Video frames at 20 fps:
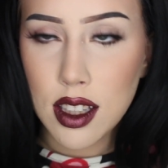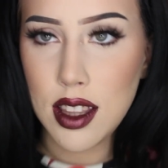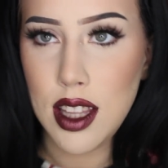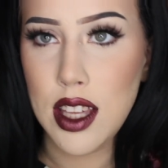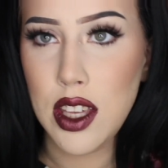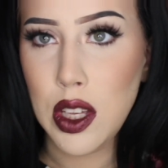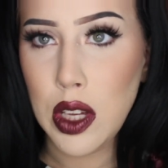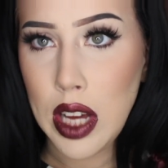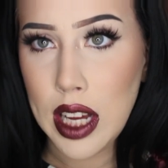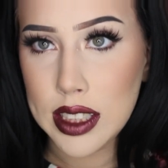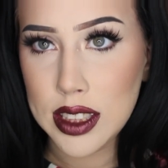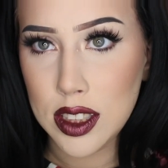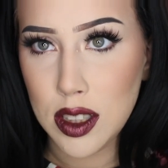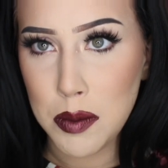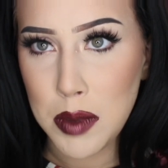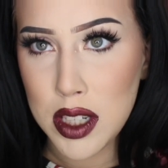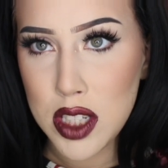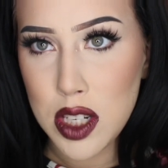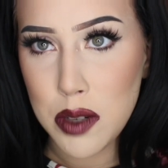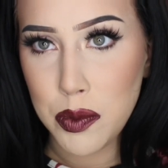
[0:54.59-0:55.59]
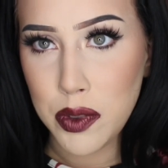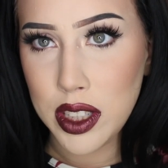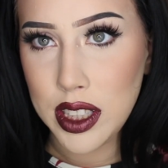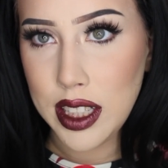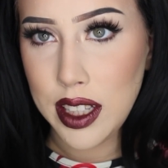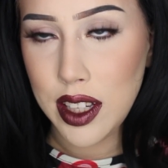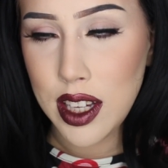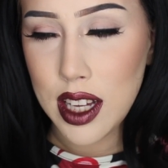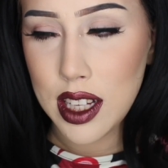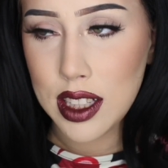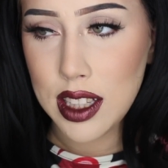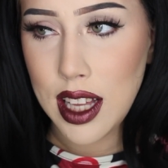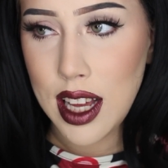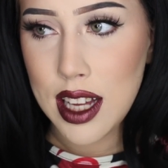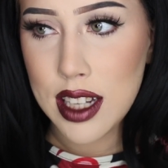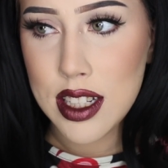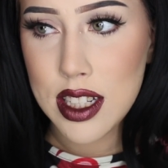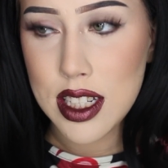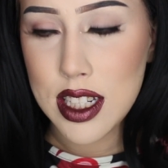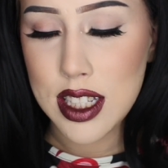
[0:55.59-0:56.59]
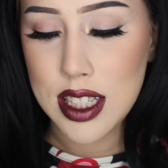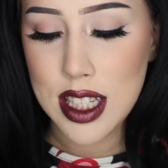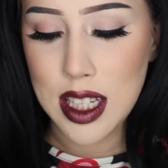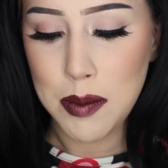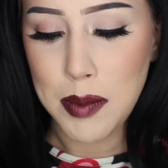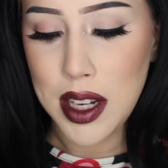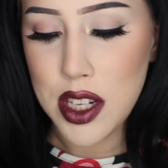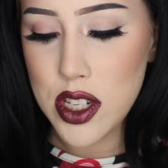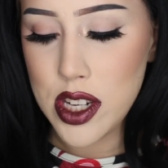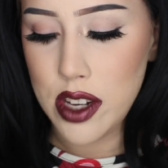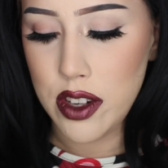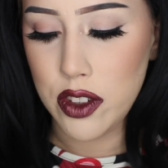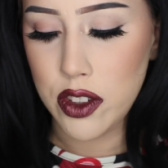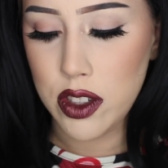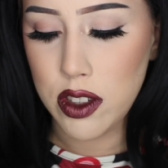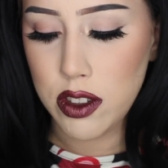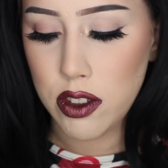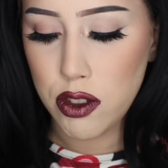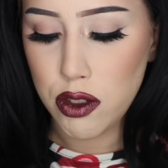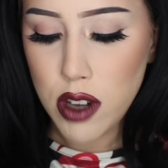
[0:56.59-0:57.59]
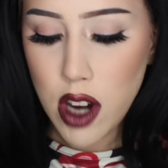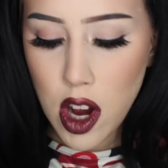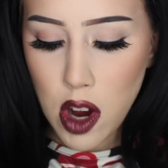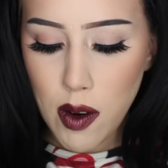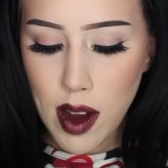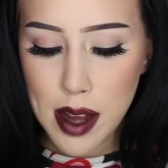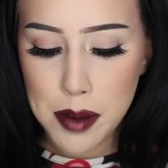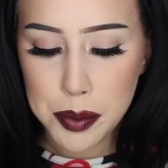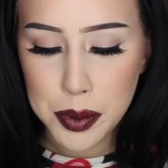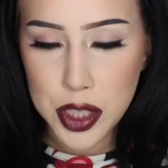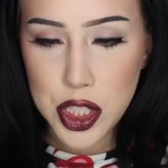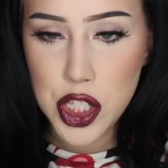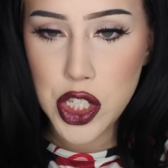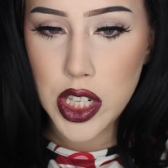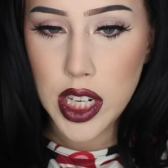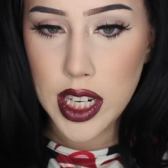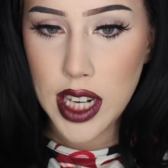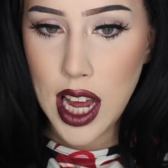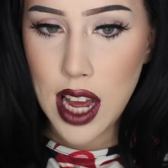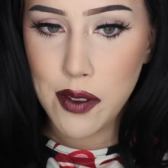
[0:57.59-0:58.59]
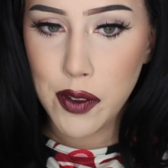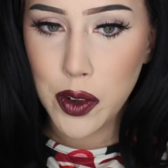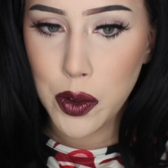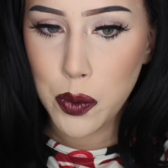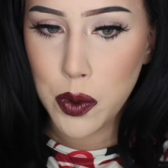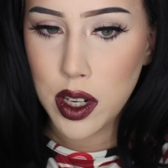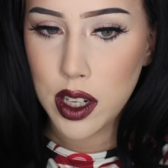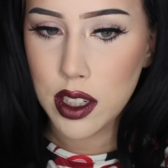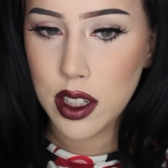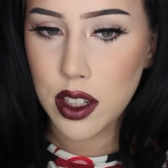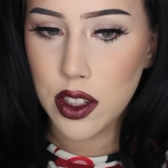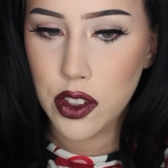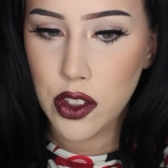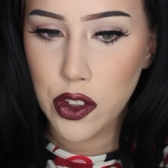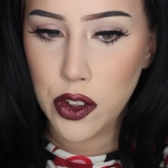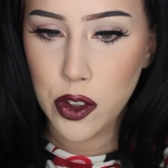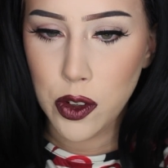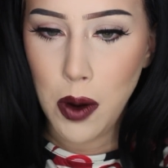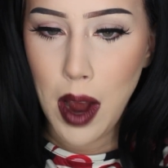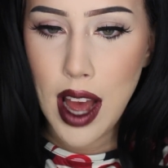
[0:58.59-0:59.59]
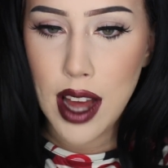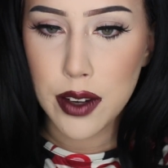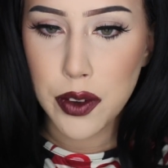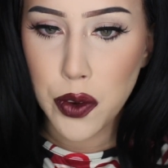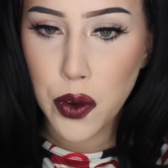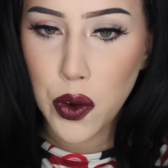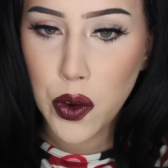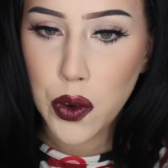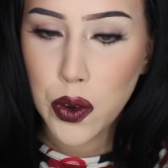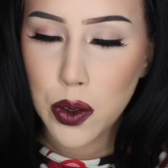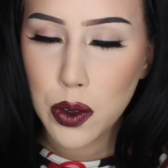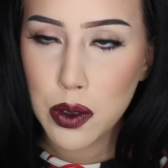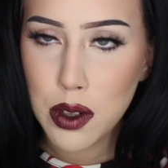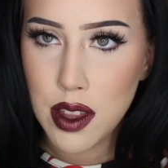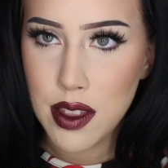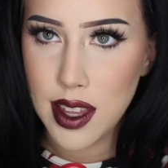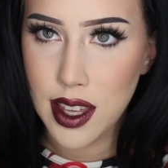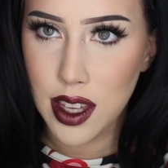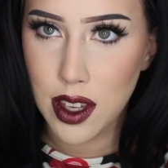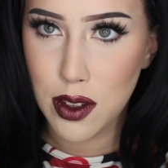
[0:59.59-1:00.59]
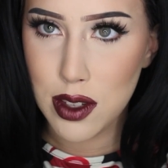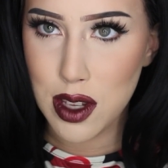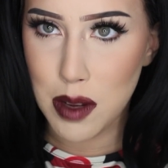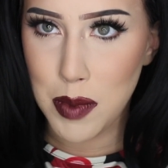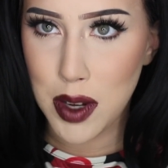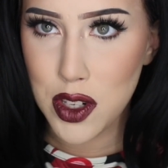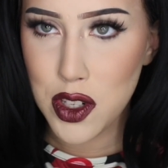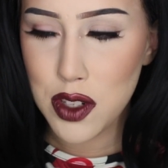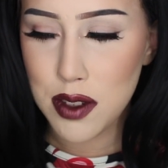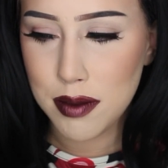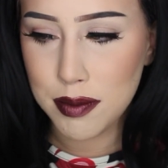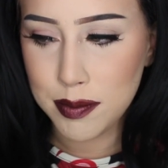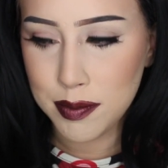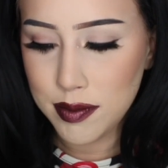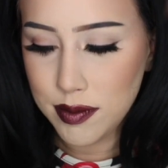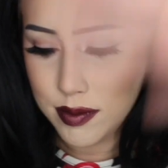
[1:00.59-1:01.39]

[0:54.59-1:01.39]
thank you guys so much. I'm really glad to see my channel grow. I appreciate everyone, new and old. Thank you so much.